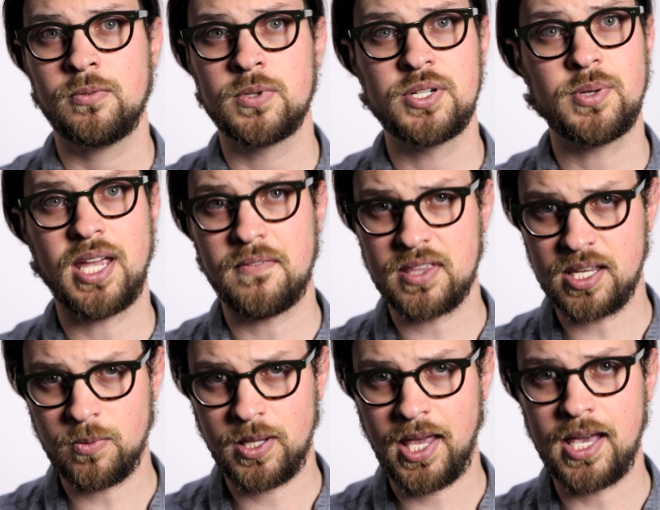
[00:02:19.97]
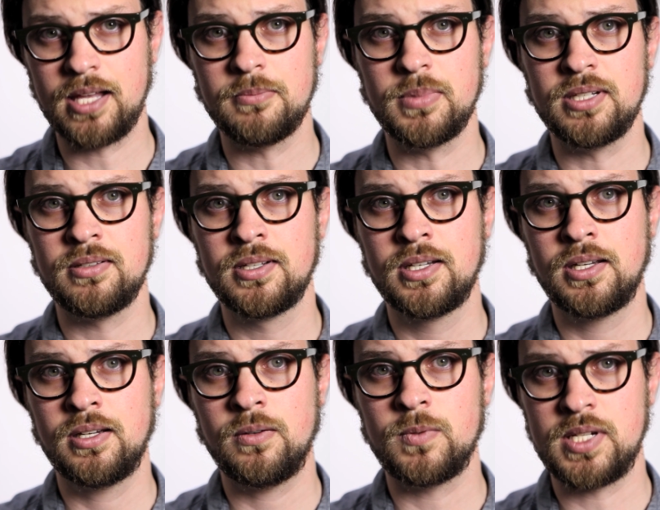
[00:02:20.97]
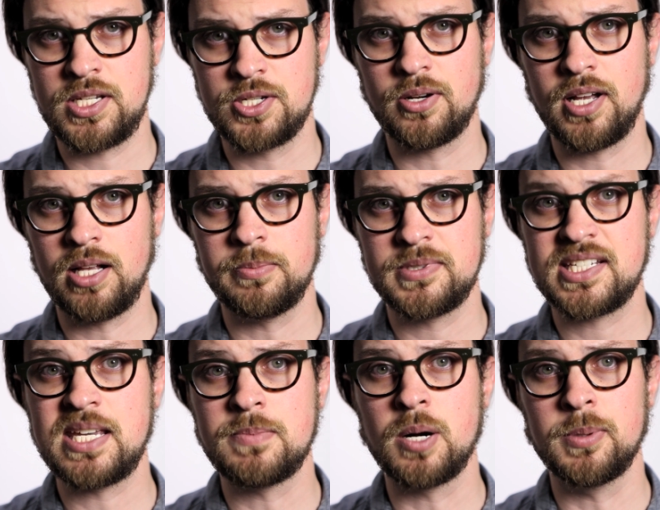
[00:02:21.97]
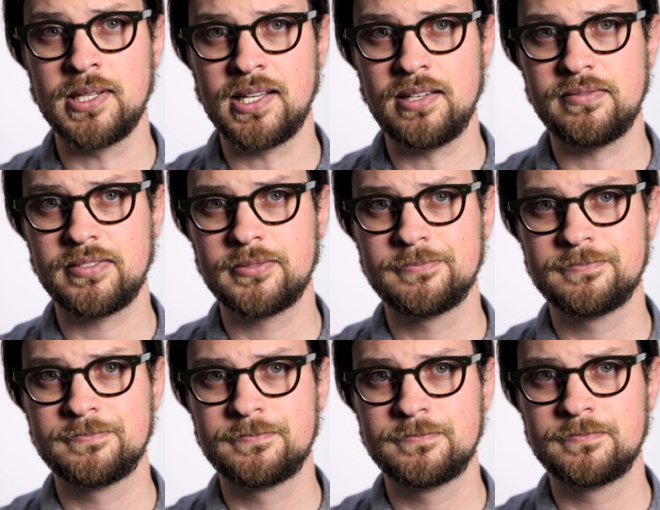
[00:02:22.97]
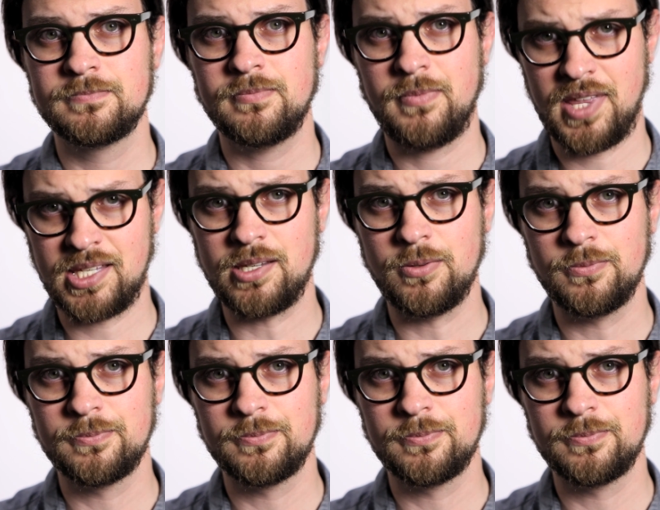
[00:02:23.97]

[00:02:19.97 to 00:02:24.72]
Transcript: We're doing everything we can, but we need your help to keep hope alive. Thank you.